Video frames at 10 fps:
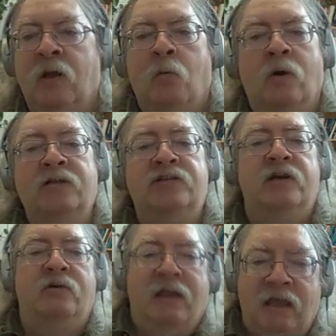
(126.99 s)
Once
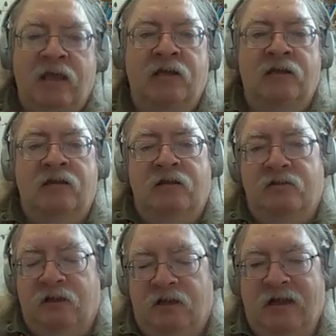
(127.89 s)
you're in
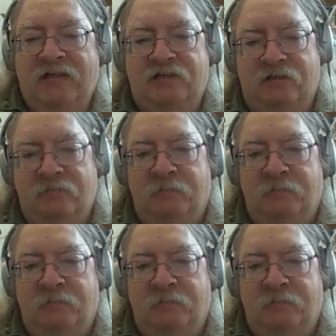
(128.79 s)
the lesson,